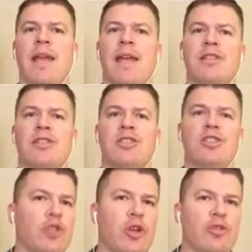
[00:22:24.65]
And
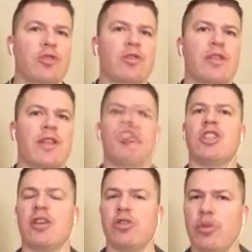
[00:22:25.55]
schools don't do that.
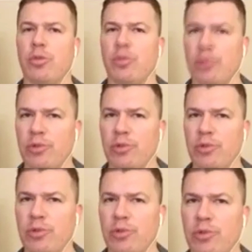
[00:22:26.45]
These giant
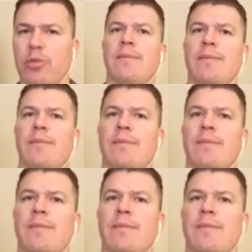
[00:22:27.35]
corporations do that.